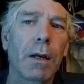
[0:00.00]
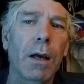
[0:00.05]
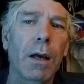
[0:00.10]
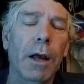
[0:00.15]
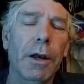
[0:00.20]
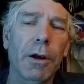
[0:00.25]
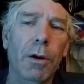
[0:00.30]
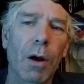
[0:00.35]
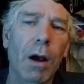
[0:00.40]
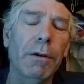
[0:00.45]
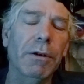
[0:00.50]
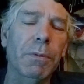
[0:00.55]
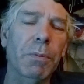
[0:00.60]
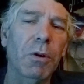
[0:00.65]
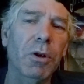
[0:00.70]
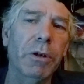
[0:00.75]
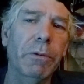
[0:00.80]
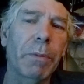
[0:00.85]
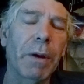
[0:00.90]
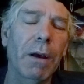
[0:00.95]
And, you know, I was
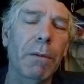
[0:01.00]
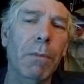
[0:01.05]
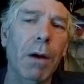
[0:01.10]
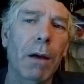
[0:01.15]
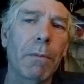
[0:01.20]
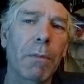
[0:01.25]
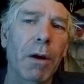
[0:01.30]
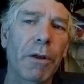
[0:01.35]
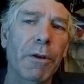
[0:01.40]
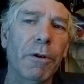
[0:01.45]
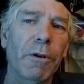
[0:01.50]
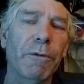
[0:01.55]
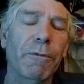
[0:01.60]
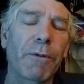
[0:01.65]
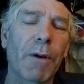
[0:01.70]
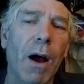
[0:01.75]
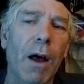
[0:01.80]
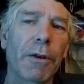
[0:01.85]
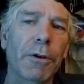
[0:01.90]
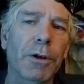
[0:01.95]
supposed to be at my mother and
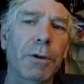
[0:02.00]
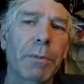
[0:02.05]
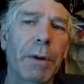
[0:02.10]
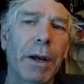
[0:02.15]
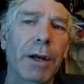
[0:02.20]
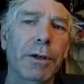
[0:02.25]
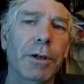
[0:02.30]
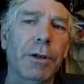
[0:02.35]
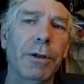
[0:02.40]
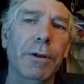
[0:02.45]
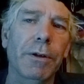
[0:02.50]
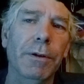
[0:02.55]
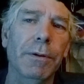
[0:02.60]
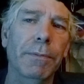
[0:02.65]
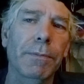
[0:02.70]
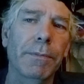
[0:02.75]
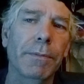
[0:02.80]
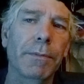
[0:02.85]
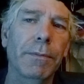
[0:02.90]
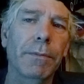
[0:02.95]
father's mansions.
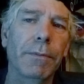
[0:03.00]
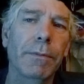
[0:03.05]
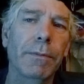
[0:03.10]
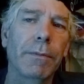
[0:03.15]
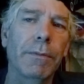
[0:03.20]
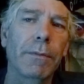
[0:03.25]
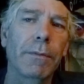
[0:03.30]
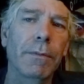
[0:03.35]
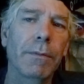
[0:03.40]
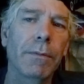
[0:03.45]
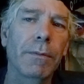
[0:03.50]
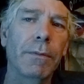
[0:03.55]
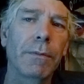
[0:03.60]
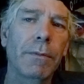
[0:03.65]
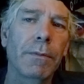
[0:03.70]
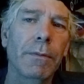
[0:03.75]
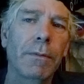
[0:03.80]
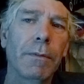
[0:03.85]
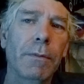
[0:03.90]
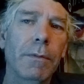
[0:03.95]

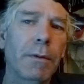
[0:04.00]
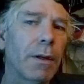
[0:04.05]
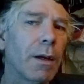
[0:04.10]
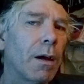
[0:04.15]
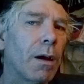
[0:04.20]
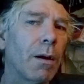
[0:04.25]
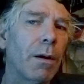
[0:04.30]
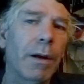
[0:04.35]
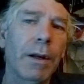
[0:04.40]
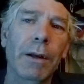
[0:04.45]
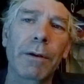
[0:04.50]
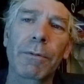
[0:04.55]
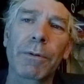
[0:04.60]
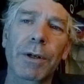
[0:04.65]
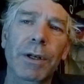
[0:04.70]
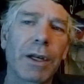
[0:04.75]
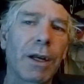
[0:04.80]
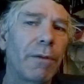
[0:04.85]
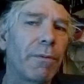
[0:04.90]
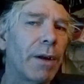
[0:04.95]
No, I didn't
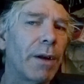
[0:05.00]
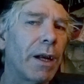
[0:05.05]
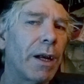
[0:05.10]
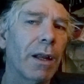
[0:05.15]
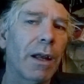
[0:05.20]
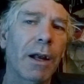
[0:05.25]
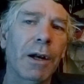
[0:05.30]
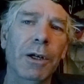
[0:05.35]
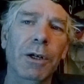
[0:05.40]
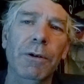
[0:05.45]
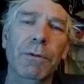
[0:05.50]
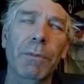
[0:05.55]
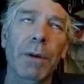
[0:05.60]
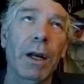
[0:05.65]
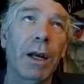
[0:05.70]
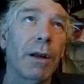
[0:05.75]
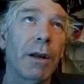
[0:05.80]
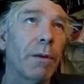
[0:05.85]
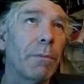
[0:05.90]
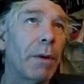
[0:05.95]
receive any letters from
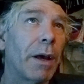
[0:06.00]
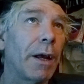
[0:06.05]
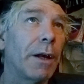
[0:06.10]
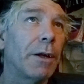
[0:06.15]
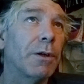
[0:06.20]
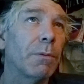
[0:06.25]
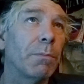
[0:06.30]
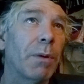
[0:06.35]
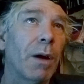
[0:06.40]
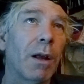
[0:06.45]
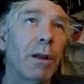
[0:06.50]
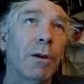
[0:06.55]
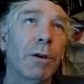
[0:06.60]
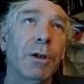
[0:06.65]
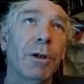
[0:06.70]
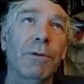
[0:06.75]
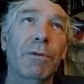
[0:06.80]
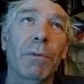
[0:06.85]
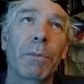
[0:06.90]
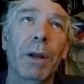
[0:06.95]
any of the maids or
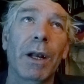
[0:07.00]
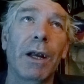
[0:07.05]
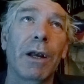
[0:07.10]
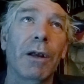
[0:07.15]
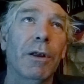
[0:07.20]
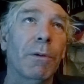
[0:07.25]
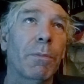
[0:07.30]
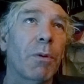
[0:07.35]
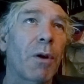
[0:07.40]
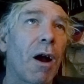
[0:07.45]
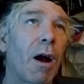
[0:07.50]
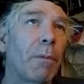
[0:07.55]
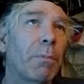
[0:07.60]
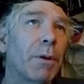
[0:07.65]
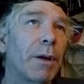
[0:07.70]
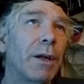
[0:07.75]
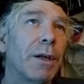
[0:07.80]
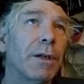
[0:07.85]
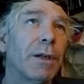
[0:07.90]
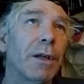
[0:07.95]
butlers from any of the
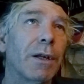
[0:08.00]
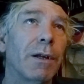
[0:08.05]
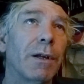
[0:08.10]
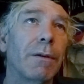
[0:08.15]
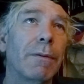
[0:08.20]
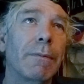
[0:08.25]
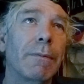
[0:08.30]
properties that,